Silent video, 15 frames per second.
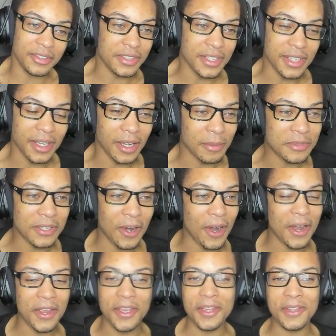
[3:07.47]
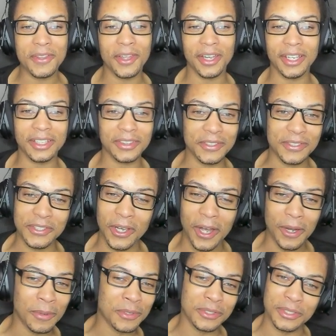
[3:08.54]
The I'm sorry, like the
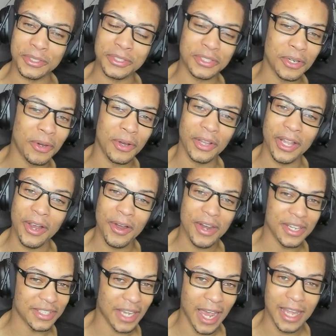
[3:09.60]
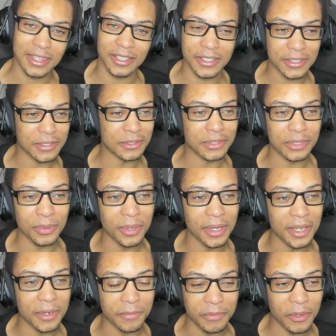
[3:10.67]
song was just so hilarious. I had to listen to
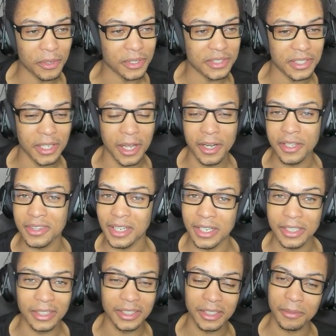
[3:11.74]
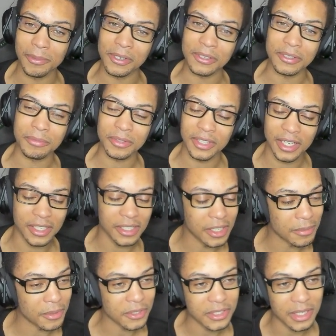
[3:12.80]
it and focus in on it that I didn't get much that I
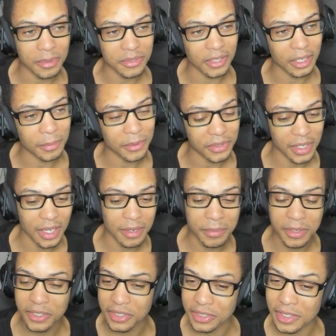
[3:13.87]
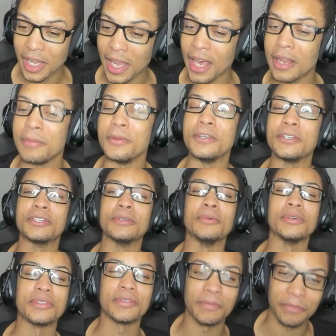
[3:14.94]
didn't get much time to talk about the animation. The
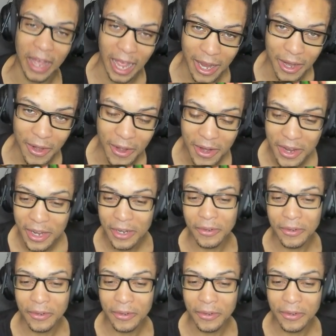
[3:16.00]
animation was fire.